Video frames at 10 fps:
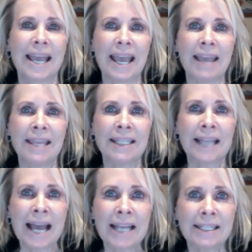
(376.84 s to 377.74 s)
And then
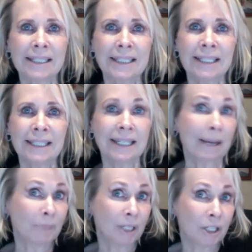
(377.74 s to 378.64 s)
lastly, that
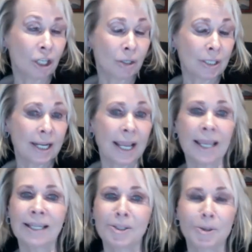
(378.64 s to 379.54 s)
I'm going to share today,
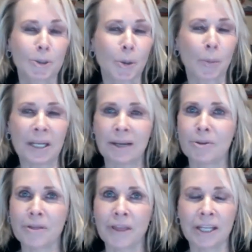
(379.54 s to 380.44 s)
because there's so many
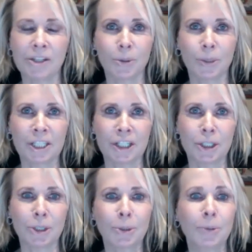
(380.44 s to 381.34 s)
other things you can
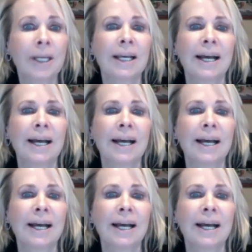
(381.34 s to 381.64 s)
do,